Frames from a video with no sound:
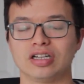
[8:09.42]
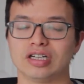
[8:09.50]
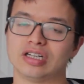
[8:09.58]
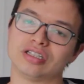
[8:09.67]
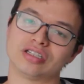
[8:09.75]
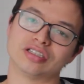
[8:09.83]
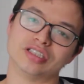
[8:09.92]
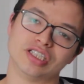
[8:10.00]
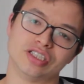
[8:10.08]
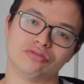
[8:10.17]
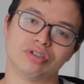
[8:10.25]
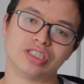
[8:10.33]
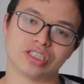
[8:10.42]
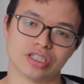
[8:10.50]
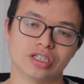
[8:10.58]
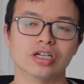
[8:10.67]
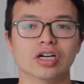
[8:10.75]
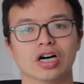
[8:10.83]
in
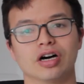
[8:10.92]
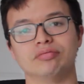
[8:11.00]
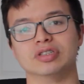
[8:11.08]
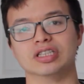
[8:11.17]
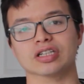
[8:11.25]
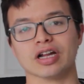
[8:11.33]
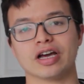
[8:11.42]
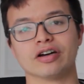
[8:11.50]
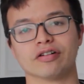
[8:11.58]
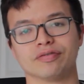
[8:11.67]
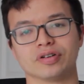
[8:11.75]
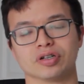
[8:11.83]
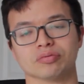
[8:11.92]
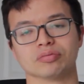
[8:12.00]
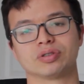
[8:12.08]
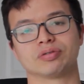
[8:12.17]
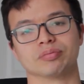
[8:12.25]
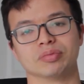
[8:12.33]
continuation of the De Leo
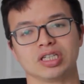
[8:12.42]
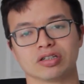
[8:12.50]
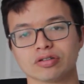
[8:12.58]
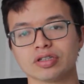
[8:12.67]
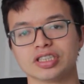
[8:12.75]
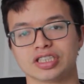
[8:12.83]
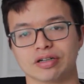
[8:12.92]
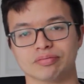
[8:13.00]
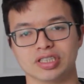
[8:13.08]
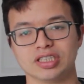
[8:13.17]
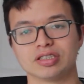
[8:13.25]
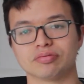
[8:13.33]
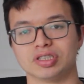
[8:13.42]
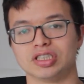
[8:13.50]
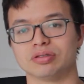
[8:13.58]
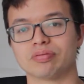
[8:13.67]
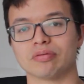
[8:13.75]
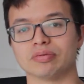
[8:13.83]
films from the early 70s, which
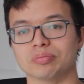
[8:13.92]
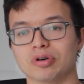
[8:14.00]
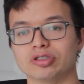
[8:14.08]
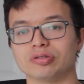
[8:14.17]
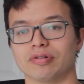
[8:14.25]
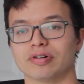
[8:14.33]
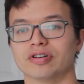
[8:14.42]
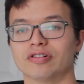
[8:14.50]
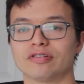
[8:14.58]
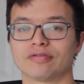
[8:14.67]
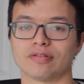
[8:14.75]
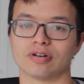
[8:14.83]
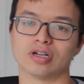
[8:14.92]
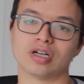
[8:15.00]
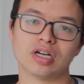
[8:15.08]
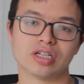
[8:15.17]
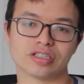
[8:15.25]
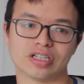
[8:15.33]
he's probably most well known for,
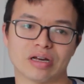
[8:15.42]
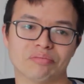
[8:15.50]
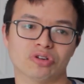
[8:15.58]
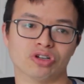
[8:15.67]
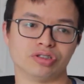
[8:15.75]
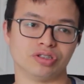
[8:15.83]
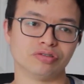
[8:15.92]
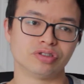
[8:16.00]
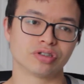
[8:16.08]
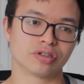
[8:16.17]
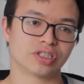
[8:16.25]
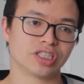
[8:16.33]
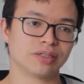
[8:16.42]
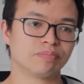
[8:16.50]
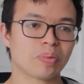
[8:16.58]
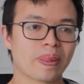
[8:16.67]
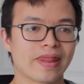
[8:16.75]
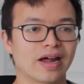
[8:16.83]
so that Milieu trilogy.
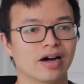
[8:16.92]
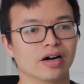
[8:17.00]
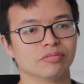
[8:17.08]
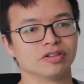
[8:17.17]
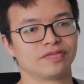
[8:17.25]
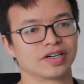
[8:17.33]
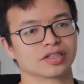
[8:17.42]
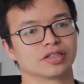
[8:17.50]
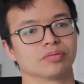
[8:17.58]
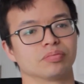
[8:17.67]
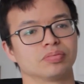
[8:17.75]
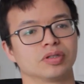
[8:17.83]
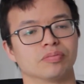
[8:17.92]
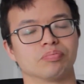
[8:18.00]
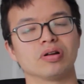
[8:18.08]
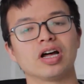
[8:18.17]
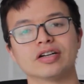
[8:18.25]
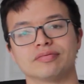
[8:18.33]
In fact, the
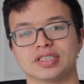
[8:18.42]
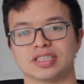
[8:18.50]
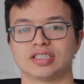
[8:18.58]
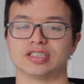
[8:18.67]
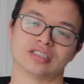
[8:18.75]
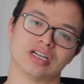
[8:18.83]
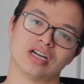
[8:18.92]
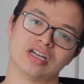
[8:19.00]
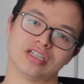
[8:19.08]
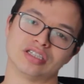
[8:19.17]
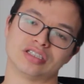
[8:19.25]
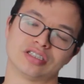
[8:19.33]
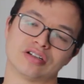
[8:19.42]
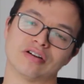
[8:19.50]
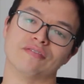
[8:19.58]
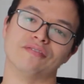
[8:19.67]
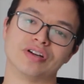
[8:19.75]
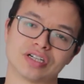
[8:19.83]
plot of this is
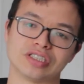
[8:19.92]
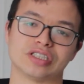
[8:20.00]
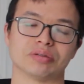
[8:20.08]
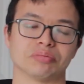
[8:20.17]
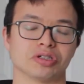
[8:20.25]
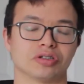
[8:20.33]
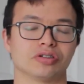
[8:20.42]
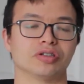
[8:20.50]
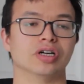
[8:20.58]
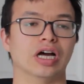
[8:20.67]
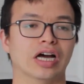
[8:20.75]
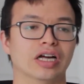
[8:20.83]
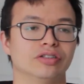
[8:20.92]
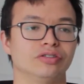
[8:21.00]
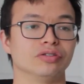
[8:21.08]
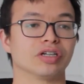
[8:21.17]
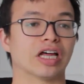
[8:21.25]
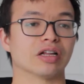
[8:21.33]
very similar
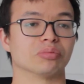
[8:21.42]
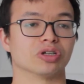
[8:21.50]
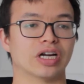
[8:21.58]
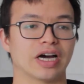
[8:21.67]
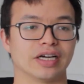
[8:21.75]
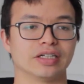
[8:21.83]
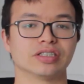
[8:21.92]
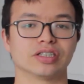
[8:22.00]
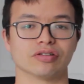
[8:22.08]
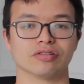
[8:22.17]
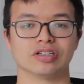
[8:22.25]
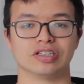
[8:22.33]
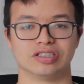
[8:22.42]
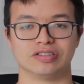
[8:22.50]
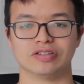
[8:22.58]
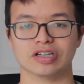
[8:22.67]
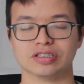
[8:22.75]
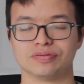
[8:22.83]
to Caliber 9, so
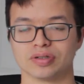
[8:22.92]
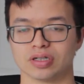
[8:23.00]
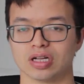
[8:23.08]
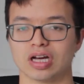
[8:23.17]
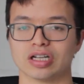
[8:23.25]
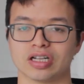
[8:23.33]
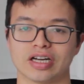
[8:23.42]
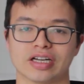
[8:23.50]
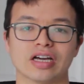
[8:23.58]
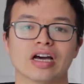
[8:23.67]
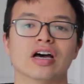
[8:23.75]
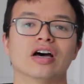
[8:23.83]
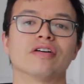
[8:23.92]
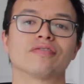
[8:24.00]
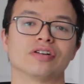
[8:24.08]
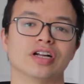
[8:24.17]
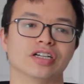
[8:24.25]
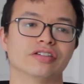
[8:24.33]
it does feel a lot like
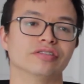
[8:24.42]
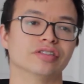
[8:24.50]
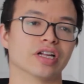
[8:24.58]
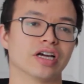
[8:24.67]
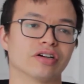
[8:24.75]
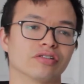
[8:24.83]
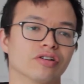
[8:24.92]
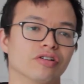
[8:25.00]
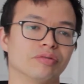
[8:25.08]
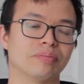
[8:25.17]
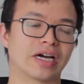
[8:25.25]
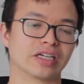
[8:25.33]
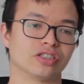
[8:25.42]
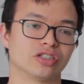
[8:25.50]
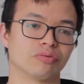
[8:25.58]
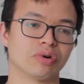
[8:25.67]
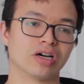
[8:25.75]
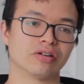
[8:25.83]
Fernando De Leo going back to
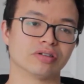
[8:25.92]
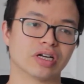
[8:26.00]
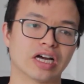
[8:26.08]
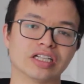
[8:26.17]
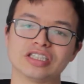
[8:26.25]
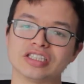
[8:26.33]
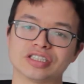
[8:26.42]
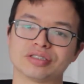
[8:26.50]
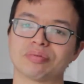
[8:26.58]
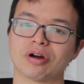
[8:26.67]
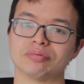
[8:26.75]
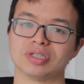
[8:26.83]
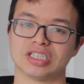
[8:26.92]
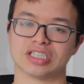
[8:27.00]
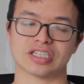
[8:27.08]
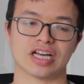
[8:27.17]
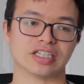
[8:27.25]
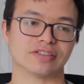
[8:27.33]
the well. I think this is probably
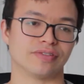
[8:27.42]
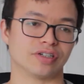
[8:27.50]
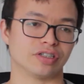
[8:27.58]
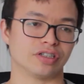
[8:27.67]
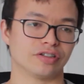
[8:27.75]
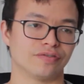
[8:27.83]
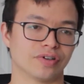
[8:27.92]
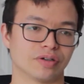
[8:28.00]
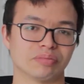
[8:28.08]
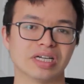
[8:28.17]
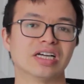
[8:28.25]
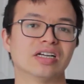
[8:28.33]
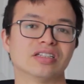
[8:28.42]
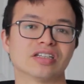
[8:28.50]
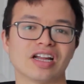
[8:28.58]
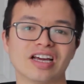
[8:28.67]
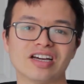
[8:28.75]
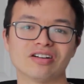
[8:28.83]
his last very good film.
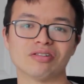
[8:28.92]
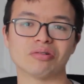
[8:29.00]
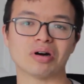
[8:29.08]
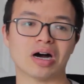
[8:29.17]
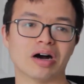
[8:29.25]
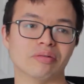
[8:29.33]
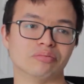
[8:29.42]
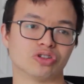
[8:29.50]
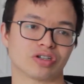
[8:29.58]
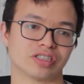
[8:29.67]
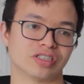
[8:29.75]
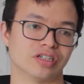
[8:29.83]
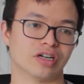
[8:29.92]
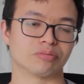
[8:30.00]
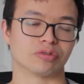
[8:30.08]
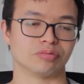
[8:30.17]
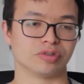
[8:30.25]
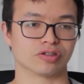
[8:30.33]
De Leo directed a
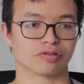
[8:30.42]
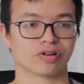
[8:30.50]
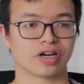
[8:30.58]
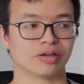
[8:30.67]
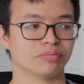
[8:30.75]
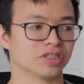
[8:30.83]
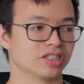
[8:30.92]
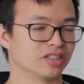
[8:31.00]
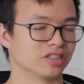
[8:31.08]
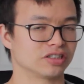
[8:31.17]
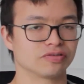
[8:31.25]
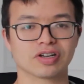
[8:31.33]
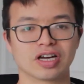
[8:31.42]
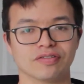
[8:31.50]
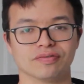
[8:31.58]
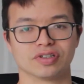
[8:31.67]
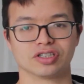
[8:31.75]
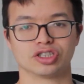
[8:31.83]
number of Eurocrimes in this kind
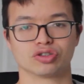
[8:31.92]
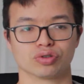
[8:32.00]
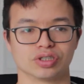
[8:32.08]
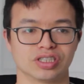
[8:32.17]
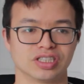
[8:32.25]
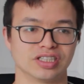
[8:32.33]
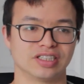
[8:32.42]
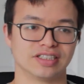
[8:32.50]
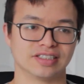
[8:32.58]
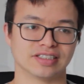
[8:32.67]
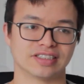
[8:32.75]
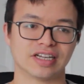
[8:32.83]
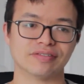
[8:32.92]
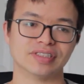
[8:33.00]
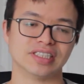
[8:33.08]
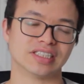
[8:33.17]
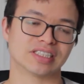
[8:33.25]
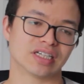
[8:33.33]
of very short stint in the
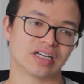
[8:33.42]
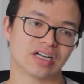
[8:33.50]
70s